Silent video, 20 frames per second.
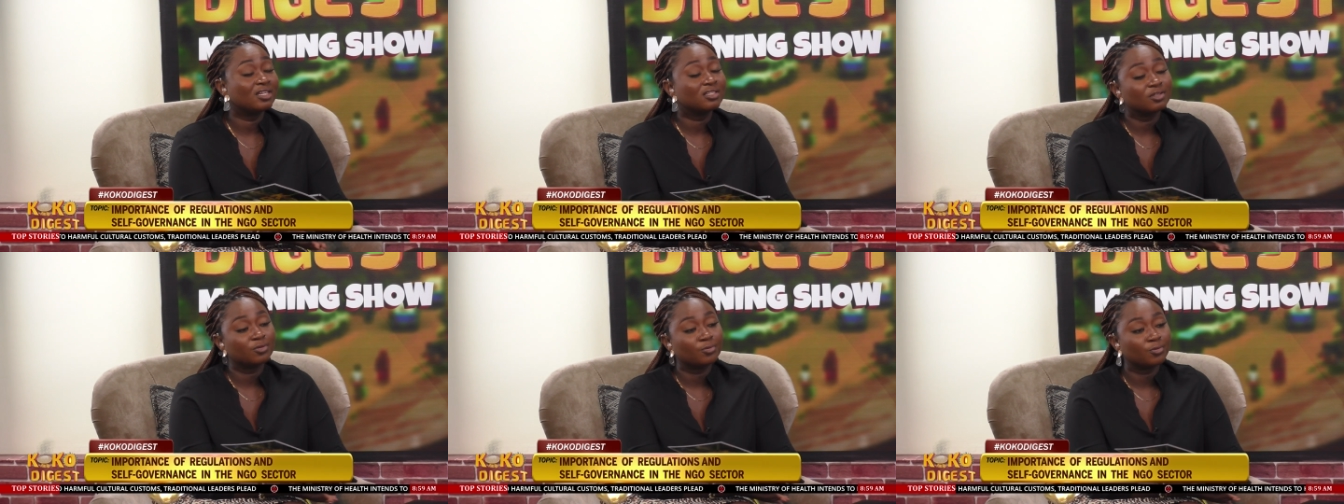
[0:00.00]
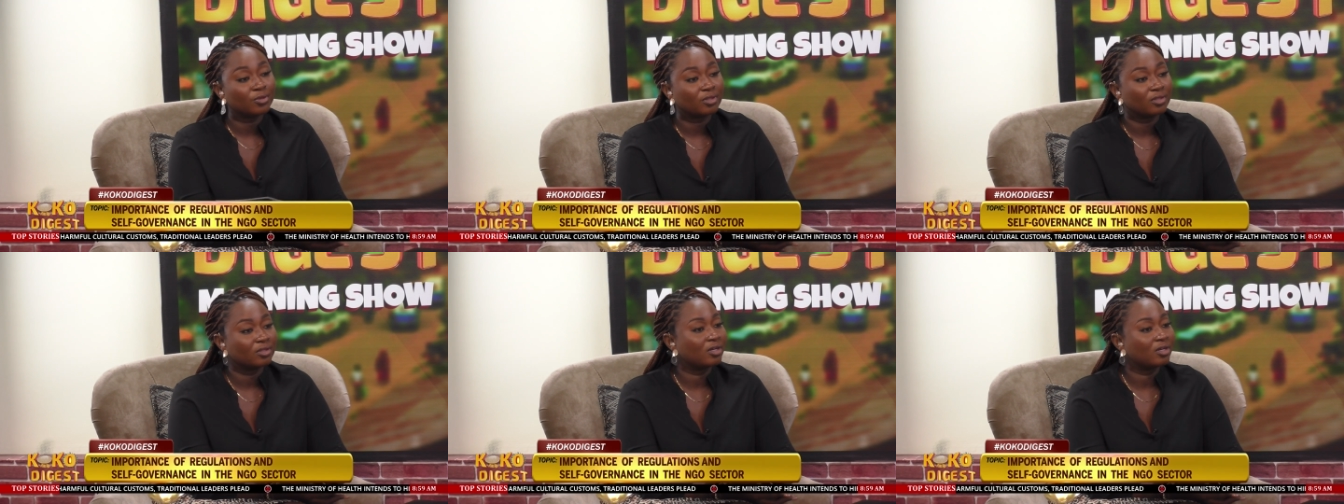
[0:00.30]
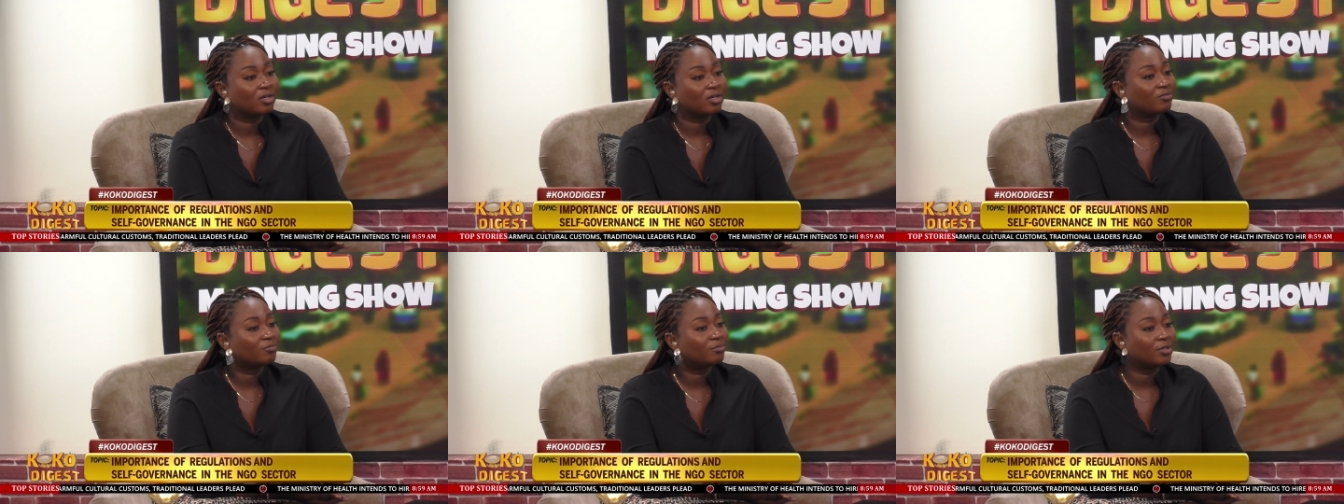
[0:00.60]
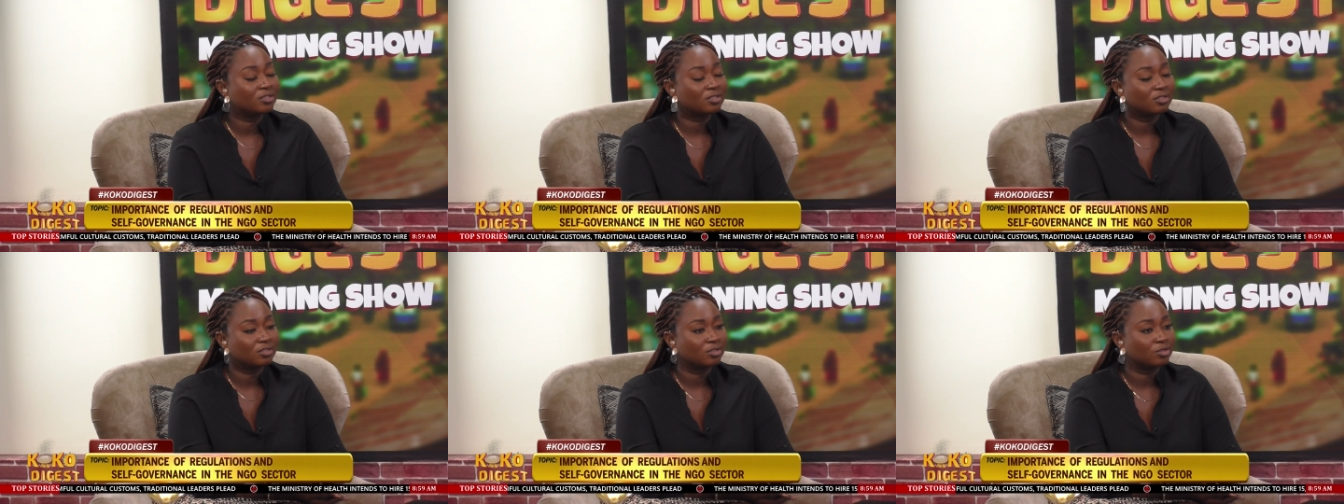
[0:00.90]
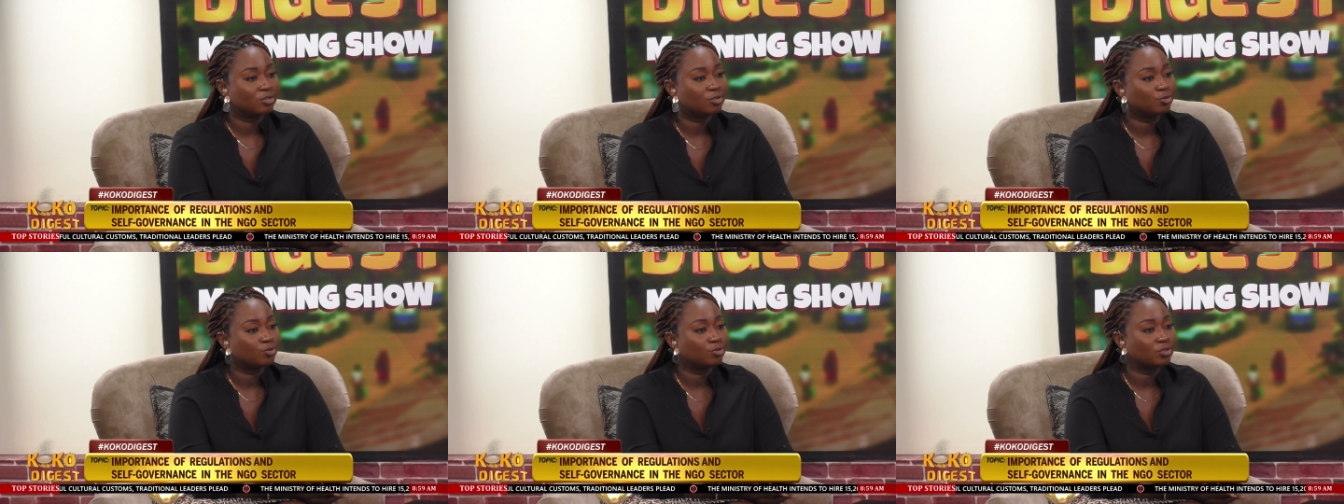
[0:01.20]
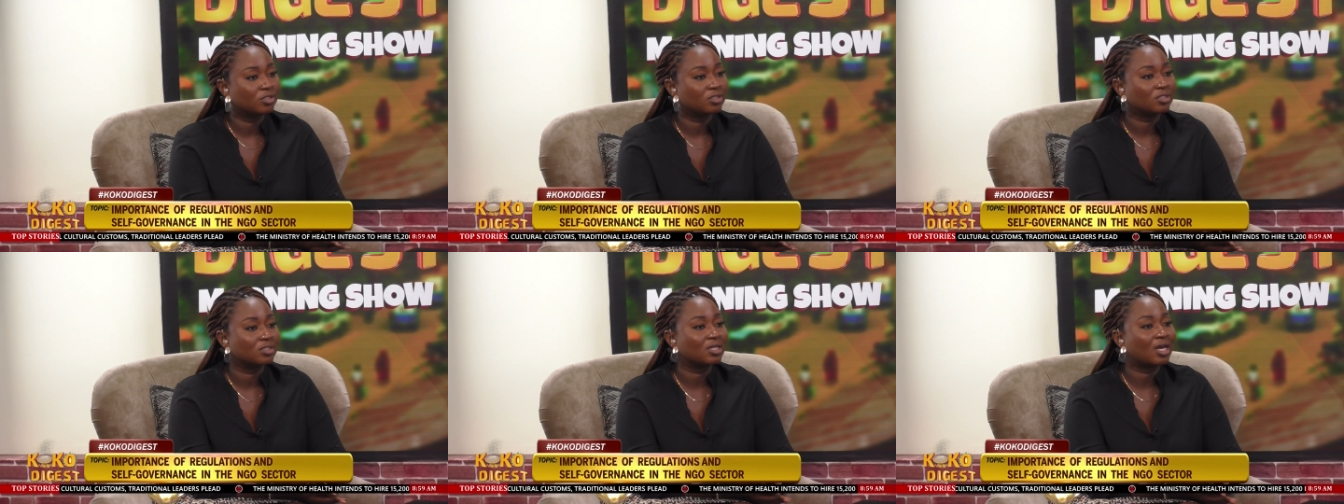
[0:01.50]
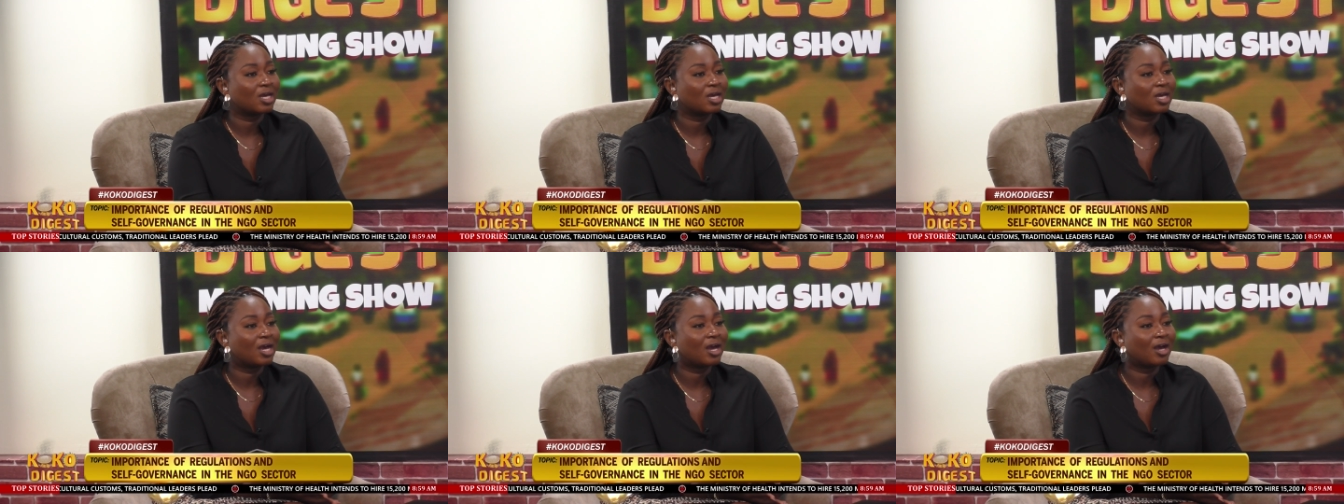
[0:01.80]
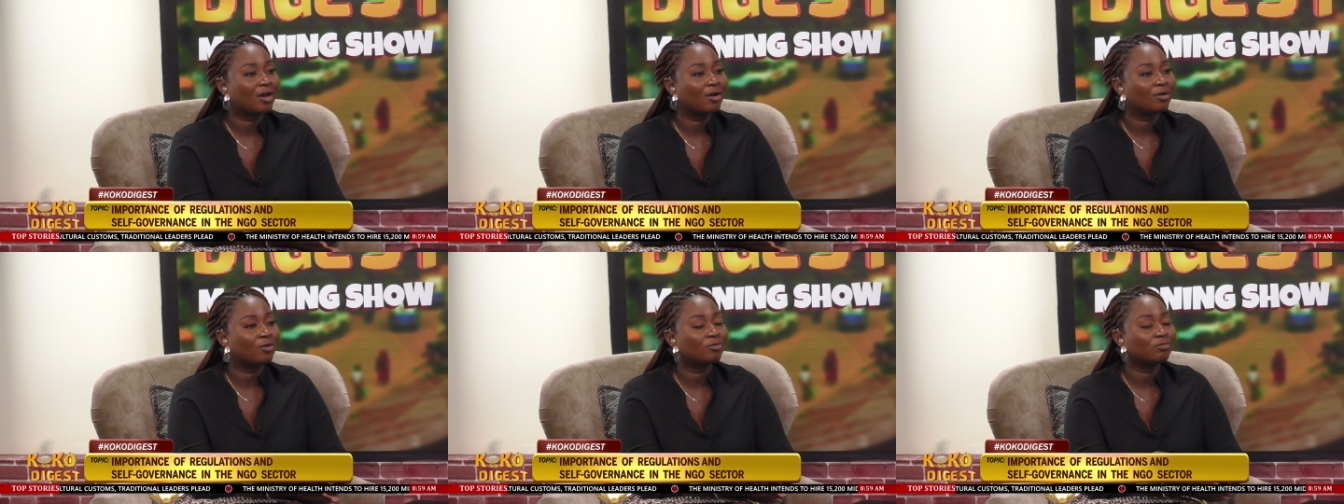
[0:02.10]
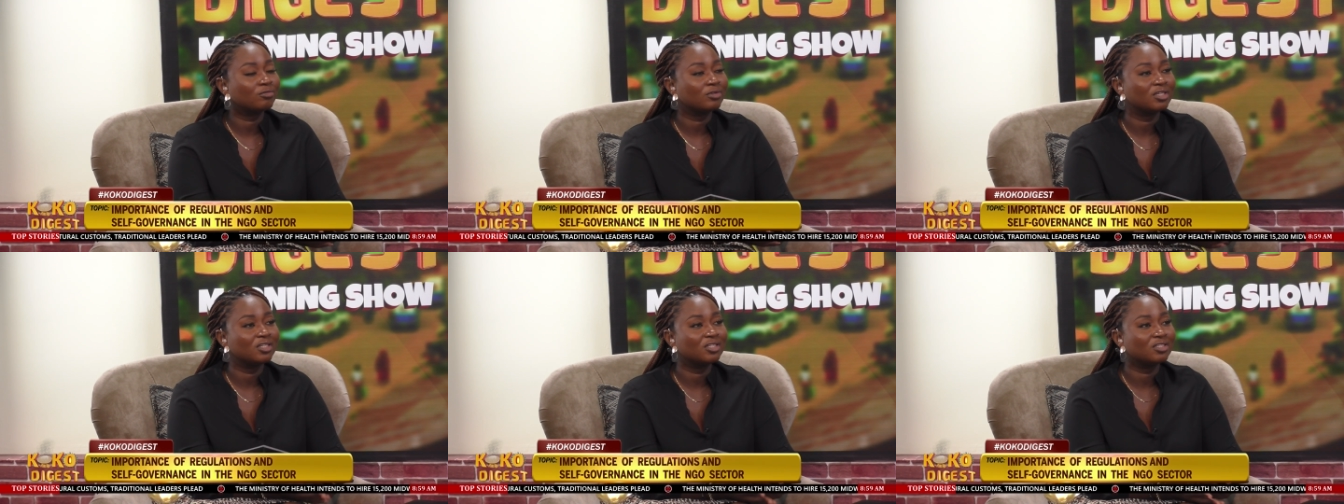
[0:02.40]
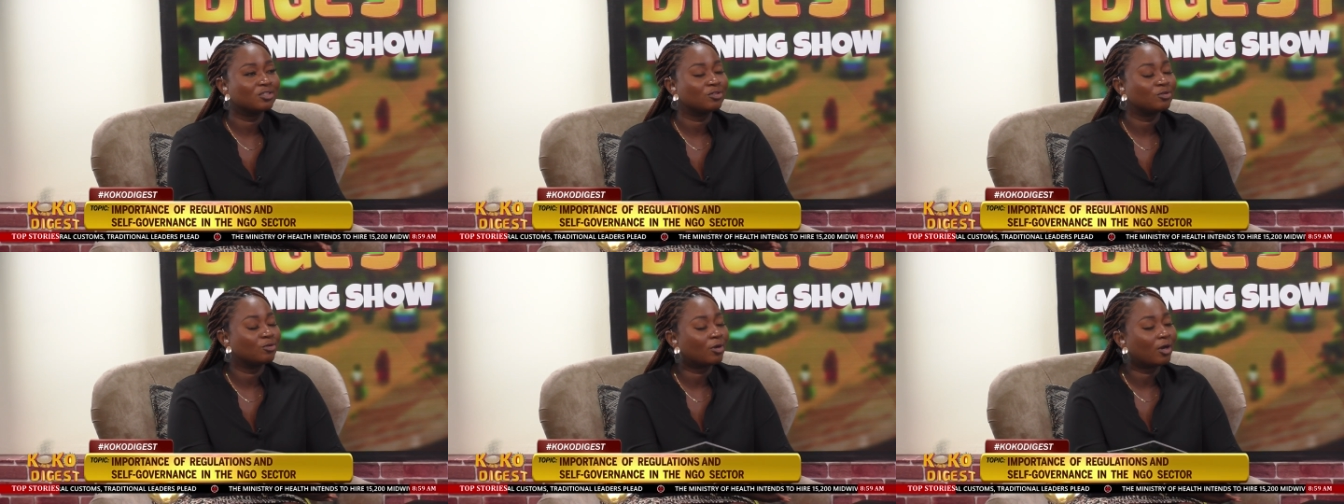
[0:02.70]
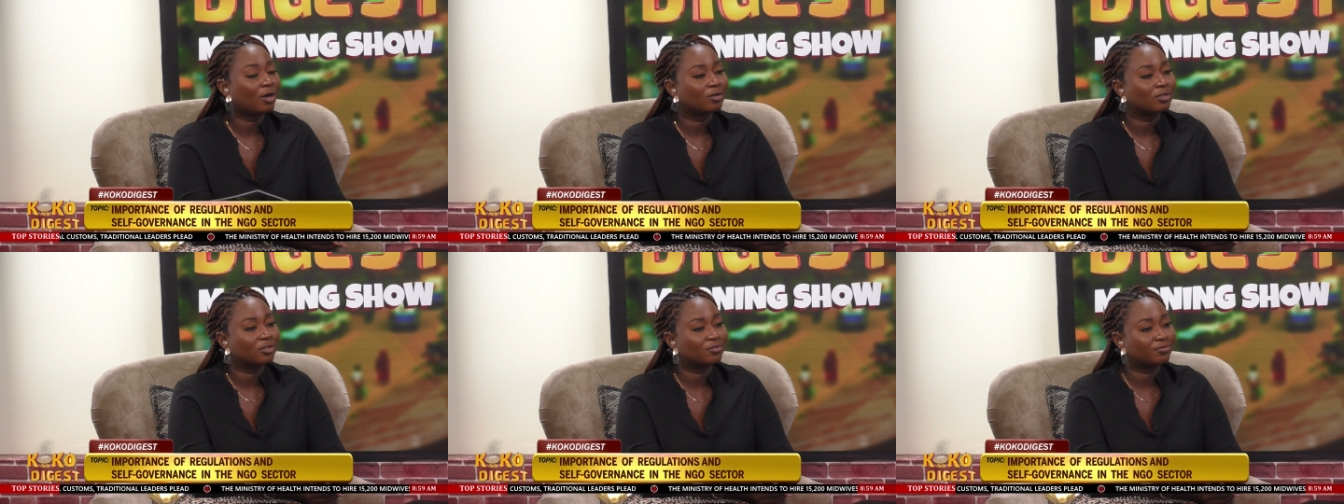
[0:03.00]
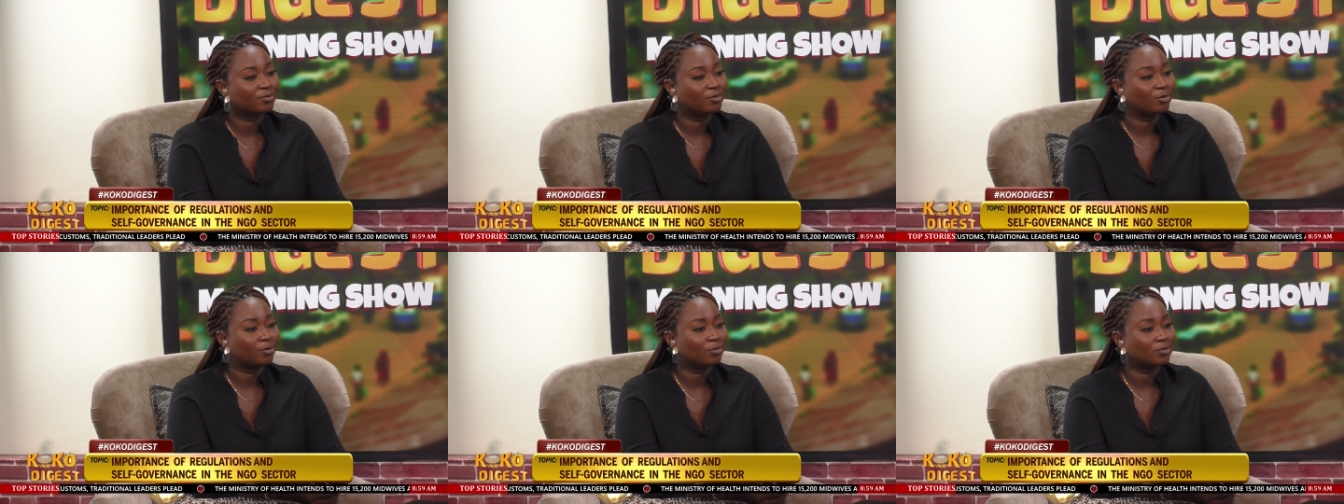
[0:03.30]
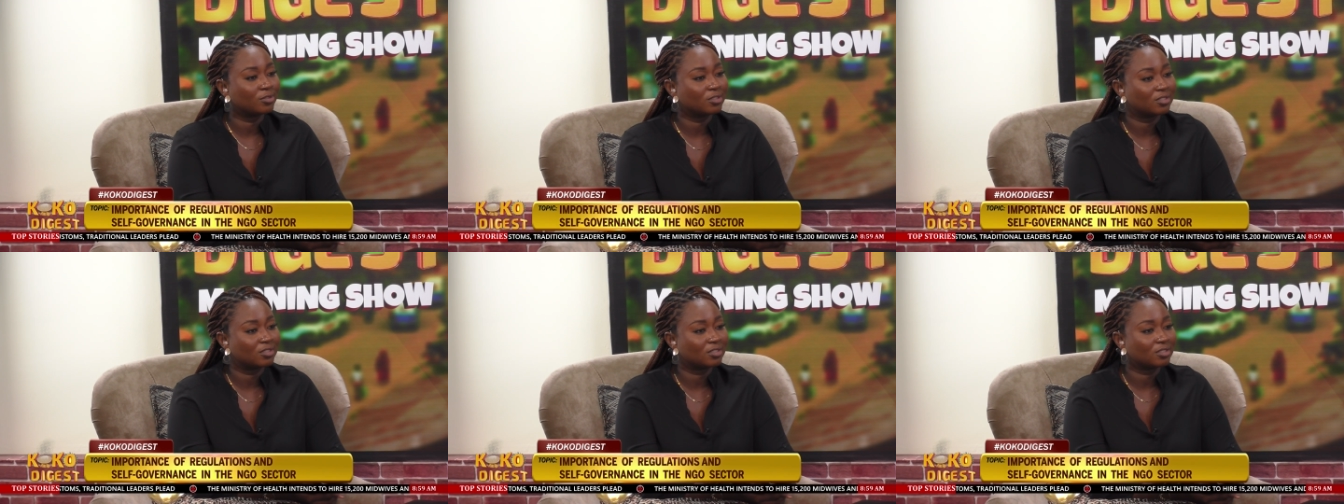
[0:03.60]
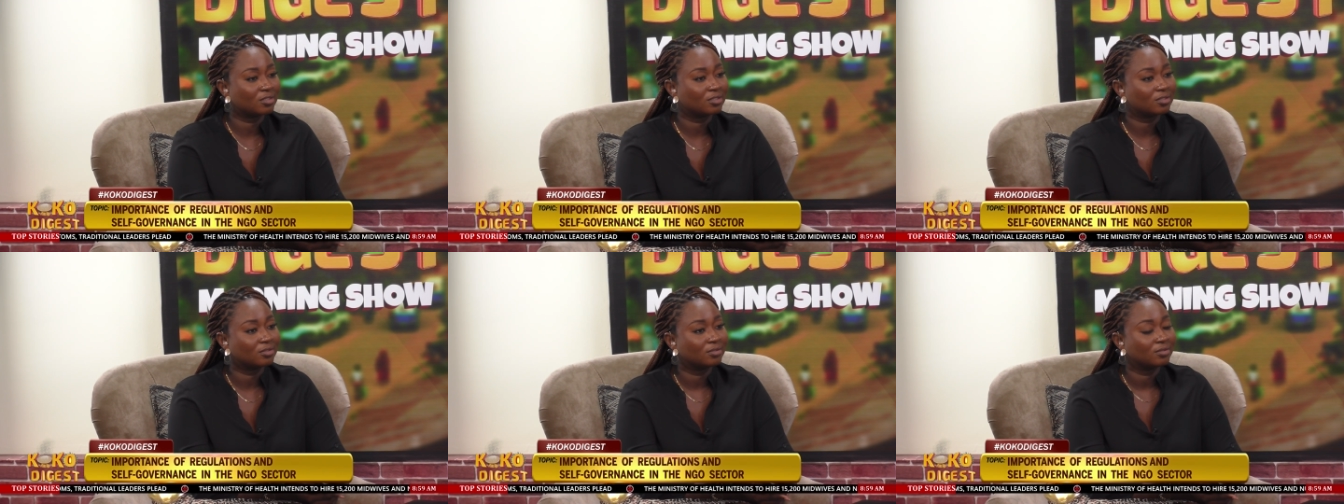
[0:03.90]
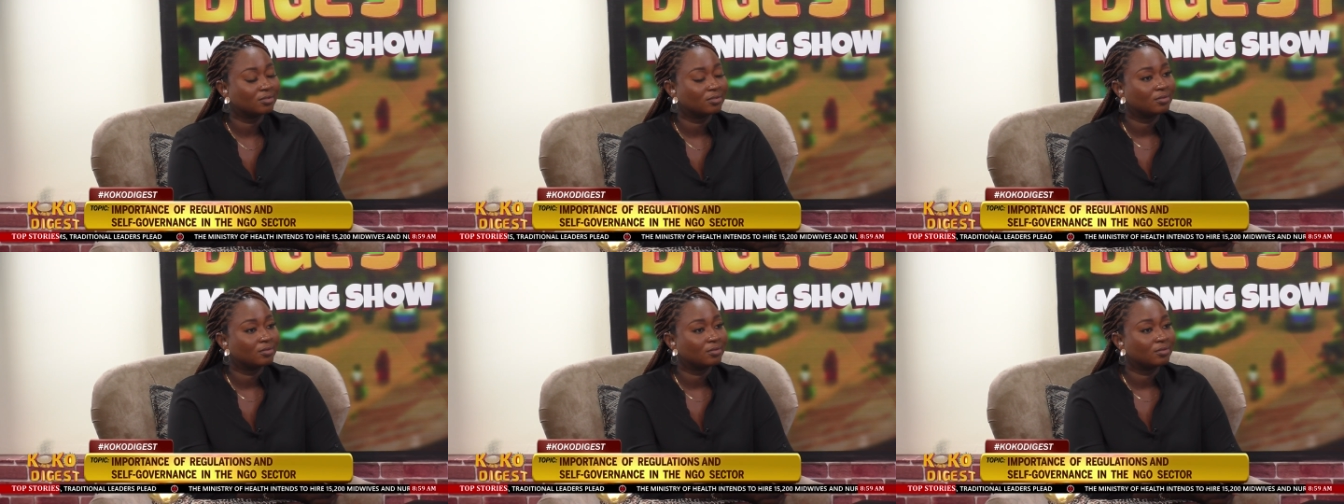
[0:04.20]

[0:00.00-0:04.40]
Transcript: liaising with government institutions? How easy or how difficult is it?